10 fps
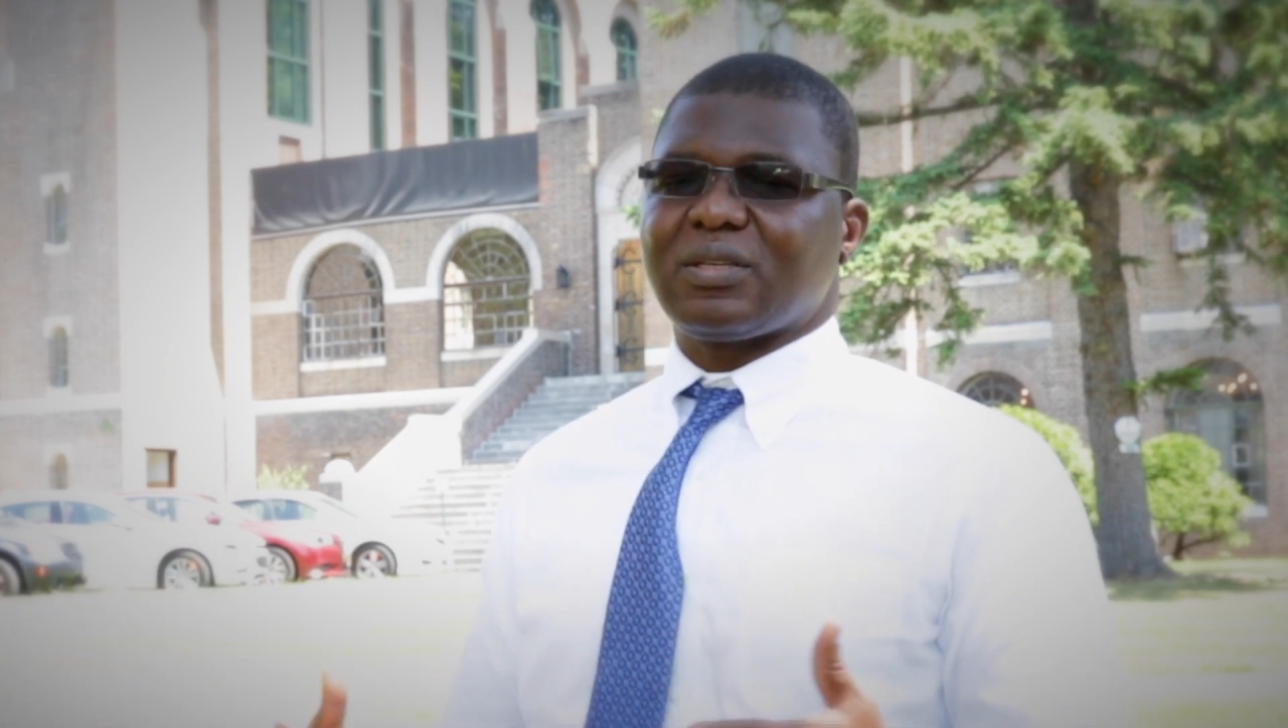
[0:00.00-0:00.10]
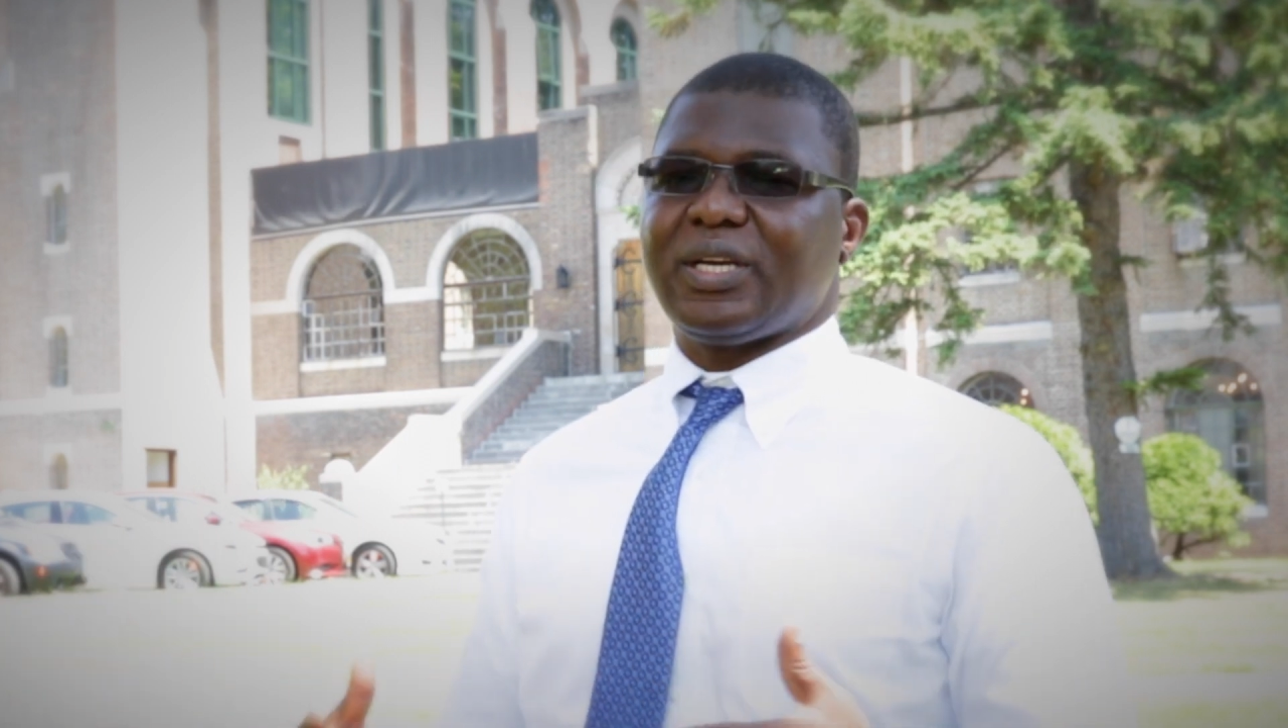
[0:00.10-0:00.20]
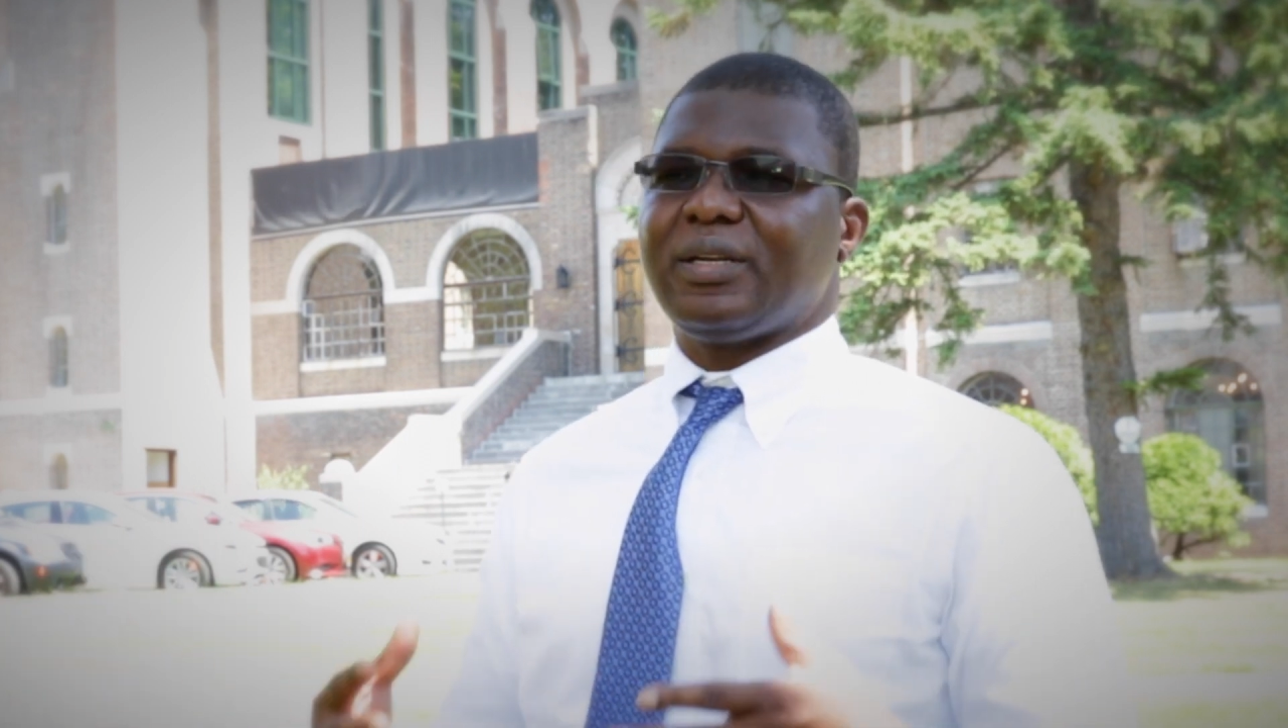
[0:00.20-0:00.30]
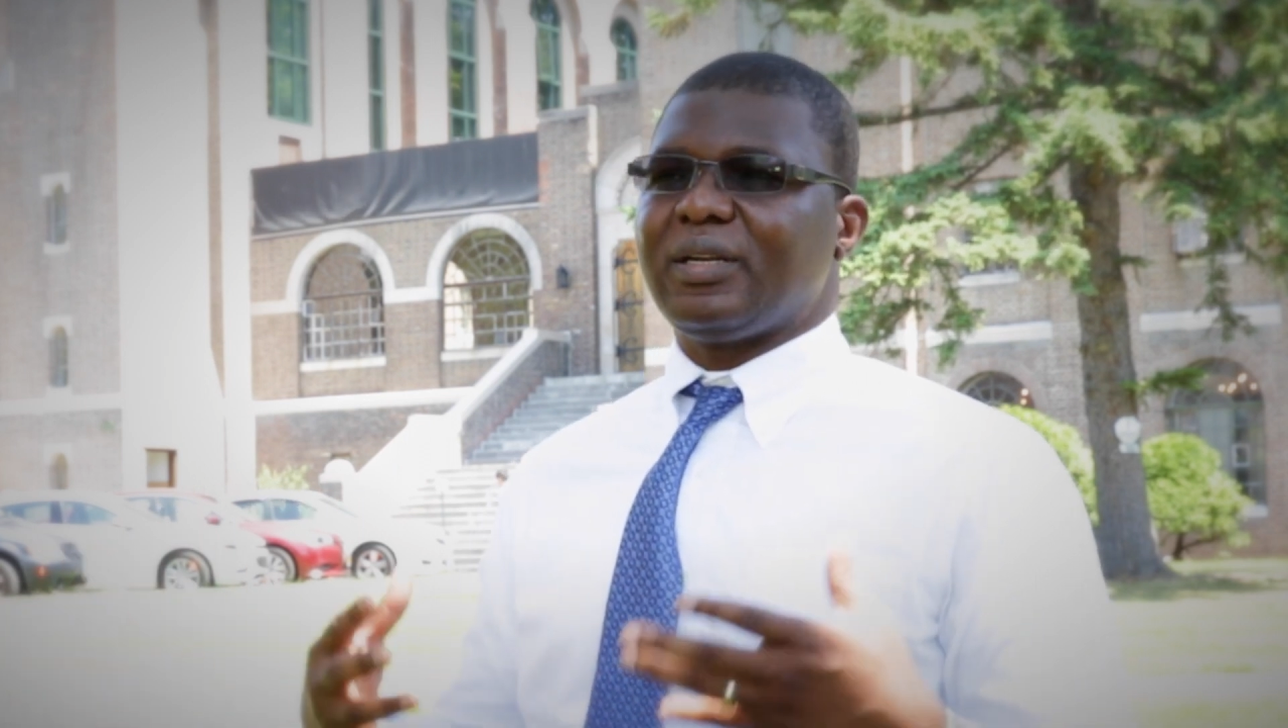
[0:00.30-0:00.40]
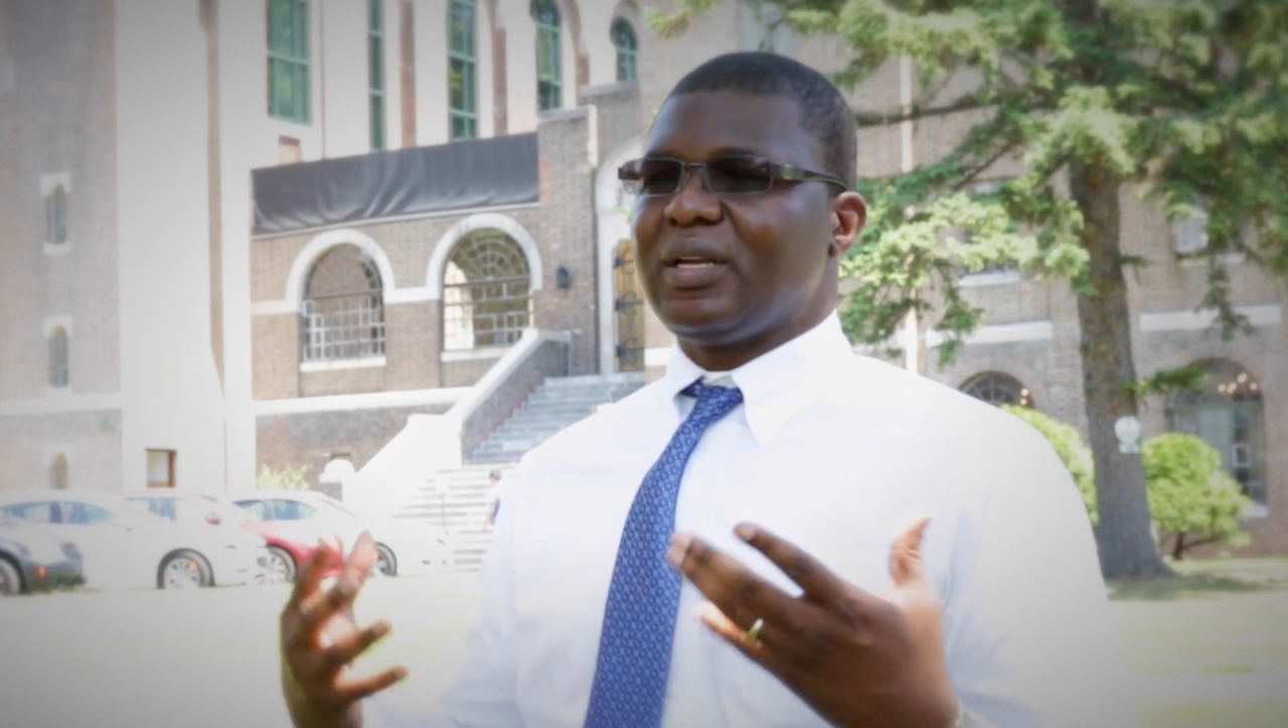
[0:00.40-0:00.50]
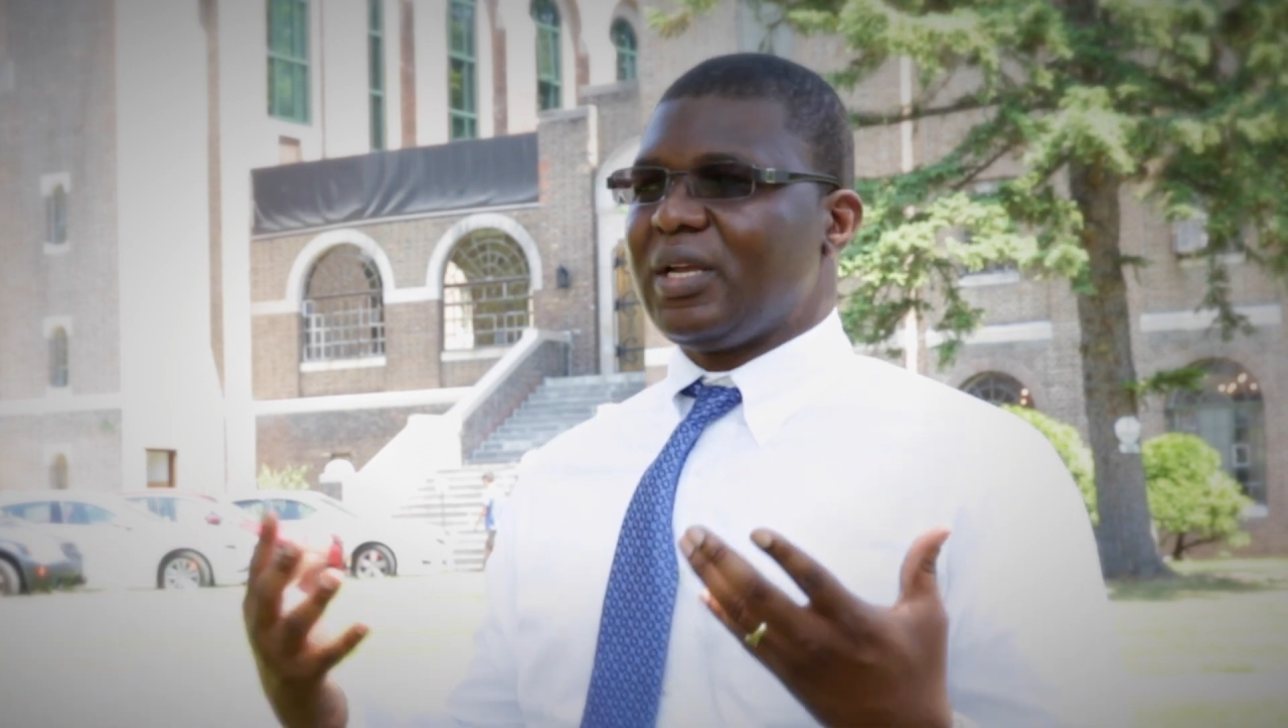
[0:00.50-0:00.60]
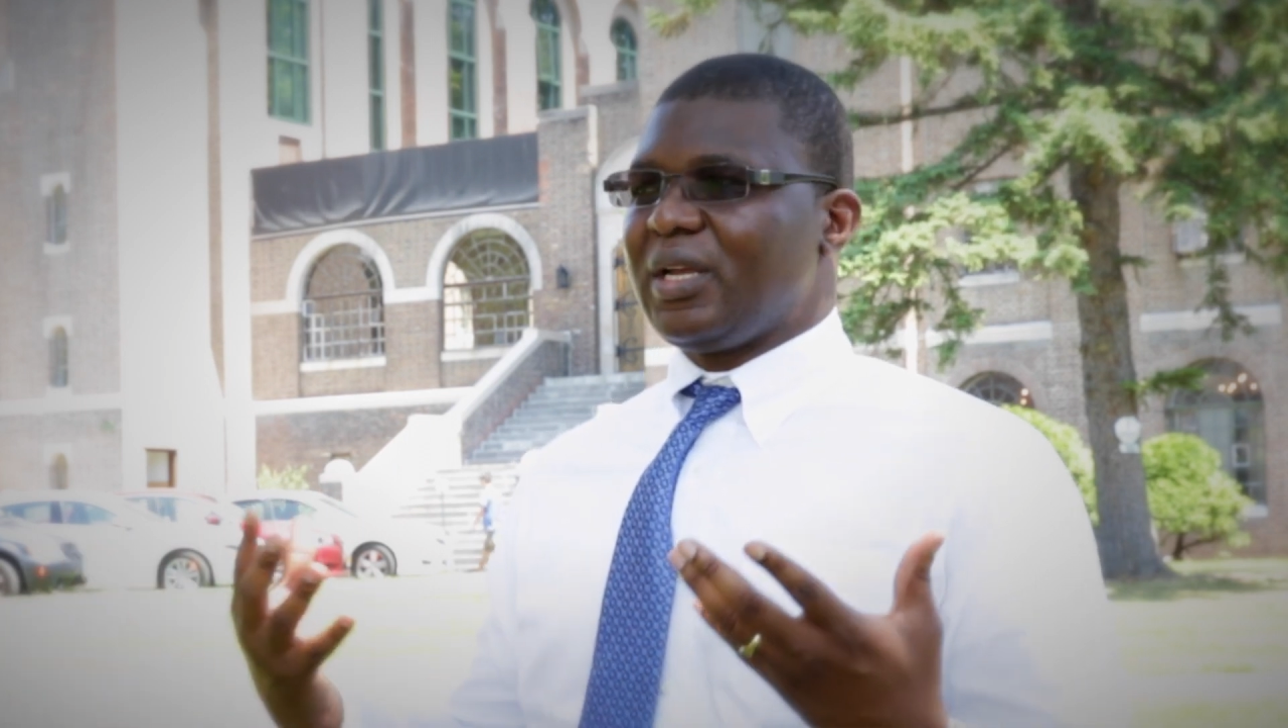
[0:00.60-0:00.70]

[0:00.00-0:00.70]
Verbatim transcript: and